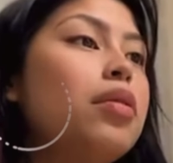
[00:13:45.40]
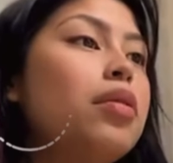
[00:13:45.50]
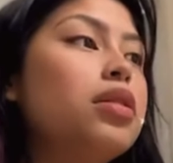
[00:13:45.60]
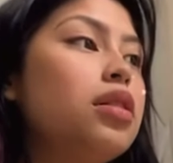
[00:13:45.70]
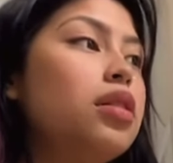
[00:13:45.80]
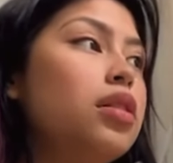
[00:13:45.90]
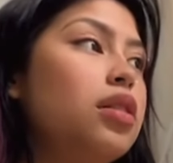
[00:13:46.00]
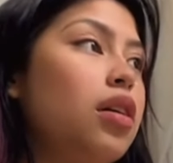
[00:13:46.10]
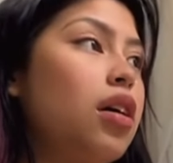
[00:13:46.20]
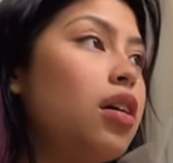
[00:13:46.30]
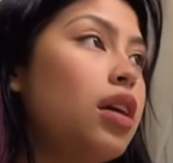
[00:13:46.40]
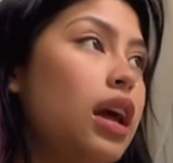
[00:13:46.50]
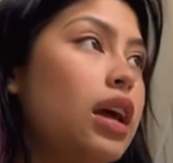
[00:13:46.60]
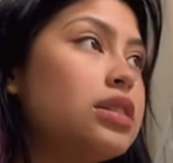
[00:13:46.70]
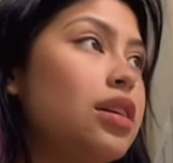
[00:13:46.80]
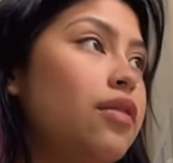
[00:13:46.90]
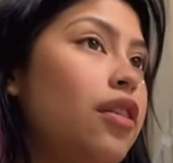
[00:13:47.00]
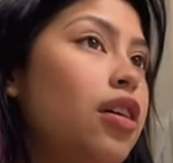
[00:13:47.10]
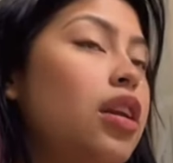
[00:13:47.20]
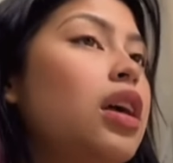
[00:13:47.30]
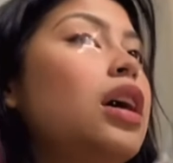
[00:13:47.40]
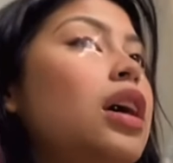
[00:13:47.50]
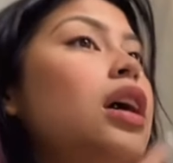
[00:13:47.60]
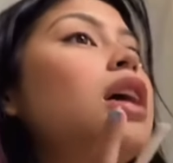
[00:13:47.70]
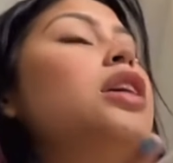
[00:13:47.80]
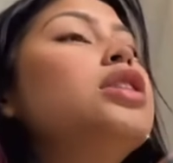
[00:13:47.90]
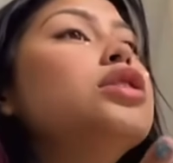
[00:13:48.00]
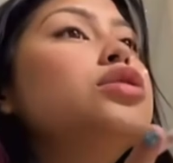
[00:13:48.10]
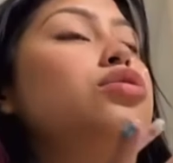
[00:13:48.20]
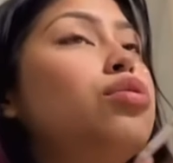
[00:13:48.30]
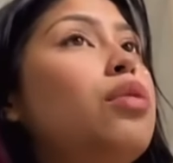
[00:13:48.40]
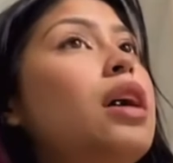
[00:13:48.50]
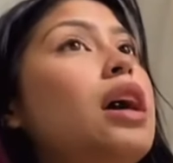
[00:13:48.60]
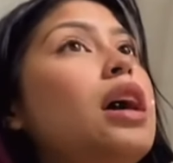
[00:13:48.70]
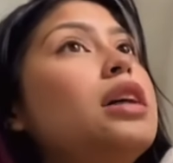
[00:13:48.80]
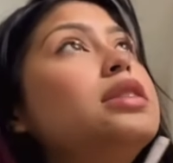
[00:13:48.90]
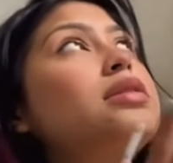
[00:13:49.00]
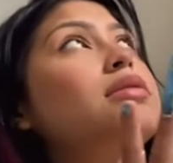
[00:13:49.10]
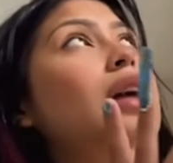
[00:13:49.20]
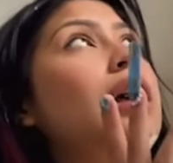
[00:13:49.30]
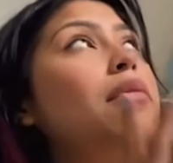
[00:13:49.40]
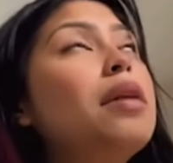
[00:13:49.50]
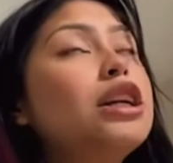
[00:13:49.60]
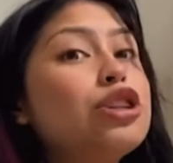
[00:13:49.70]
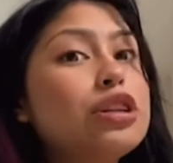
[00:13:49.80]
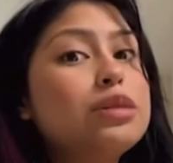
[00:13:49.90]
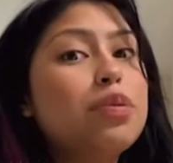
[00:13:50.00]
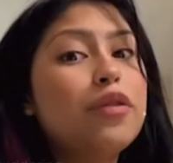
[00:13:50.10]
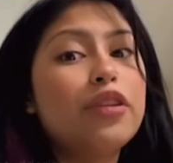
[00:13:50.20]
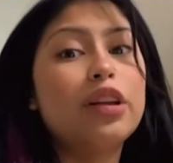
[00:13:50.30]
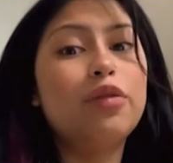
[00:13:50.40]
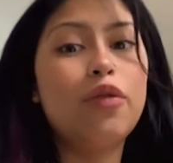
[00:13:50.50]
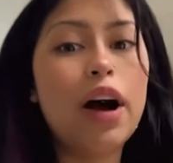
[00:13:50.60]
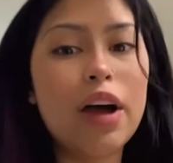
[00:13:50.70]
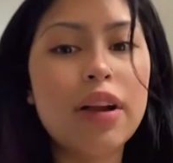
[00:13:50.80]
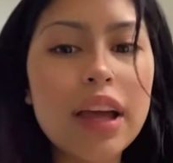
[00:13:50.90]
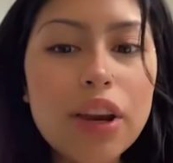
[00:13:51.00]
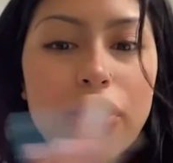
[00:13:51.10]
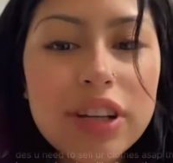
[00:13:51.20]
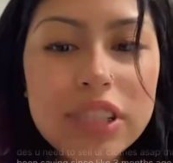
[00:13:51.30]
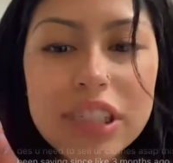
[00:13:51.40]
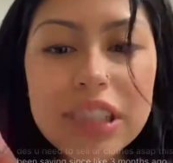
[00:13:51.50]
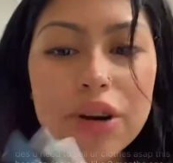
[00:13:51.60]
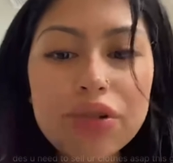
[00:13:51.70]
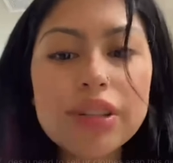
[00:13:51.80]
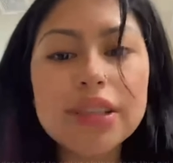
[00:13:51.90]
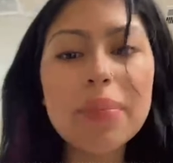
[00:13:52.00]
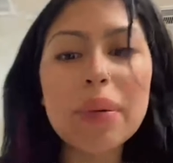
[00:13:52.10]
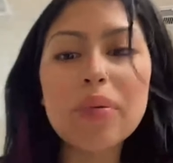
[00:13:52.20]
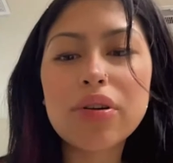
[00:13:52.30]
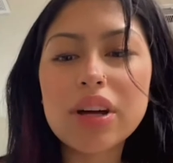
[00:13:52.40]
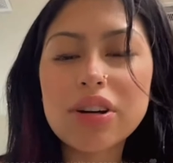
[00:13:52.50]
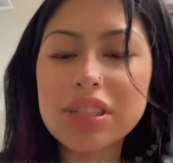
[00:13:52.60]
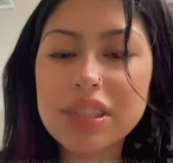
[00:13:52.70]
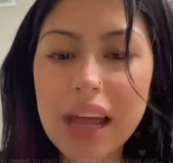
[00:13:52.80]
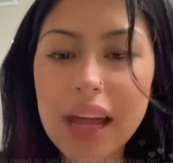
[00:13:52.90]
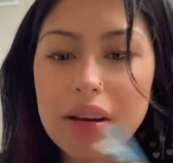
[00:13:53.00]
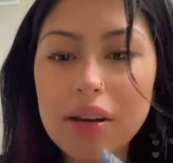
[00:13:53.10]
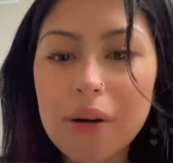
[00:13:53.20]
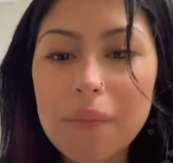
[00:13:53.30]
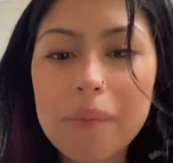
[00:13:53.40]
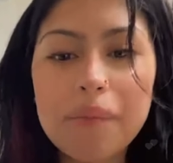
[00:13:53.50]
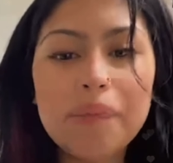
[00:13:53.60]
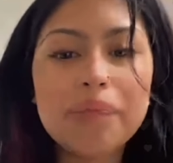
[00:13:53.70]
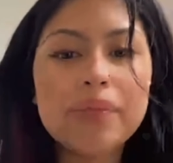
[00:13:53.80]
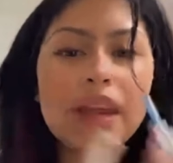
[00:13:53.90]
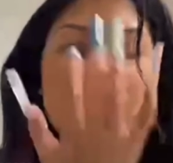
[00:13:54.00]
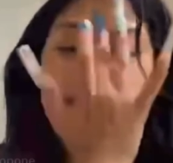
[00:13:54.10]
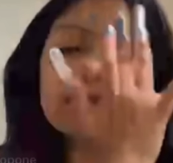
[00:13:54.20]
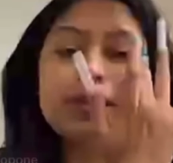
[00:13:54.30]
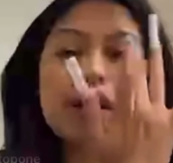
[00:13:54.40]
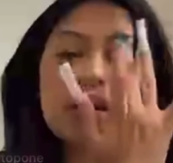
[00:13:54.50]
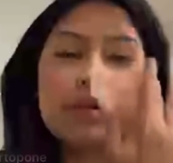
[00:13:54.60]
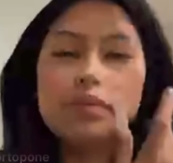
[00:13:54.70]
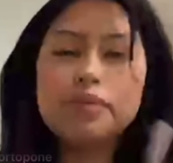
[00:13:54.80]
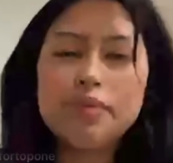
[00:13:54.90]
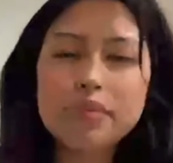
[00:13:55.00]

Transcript: put the acrylic stuff on do it, like make sure it's perfectly filed. Like, you know, it's just little things that people don't understand, you know? So